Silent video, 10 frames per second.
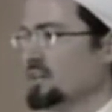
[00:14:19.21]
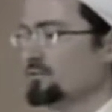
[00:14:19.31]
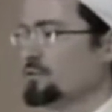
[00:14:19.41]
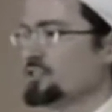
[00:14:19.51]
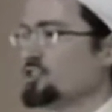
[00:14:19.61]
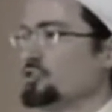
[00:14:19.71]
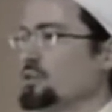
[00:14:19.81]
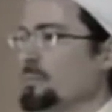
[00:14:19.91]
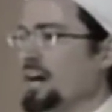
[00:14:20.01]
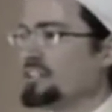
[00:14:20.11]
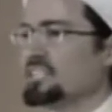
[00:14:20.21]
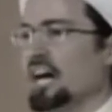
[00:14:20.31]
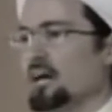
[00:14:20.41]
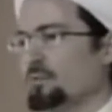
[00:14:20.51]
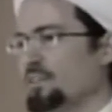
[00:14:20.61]
for a certain amount of
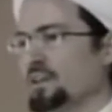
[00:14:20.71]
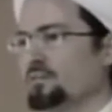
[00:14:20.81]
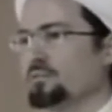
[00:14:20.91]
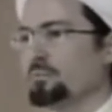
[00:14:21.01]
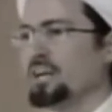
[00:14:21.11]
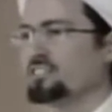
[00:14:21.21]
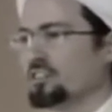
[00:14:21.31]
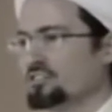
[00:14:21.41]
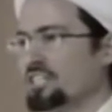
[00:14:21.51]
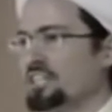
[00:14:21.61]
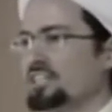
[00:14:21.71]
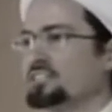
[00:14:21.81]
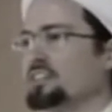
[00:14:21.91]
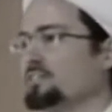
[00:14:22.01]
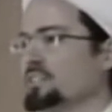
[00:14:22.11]
time, and then the body starts eating
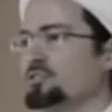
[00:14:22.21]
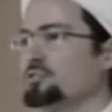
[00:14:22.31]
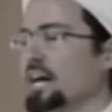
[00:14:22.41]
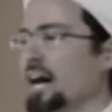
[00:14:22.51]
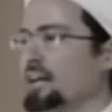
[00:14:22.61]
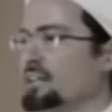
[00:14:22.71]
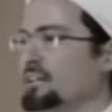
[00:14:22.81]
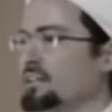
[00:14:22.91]
itself, then you die.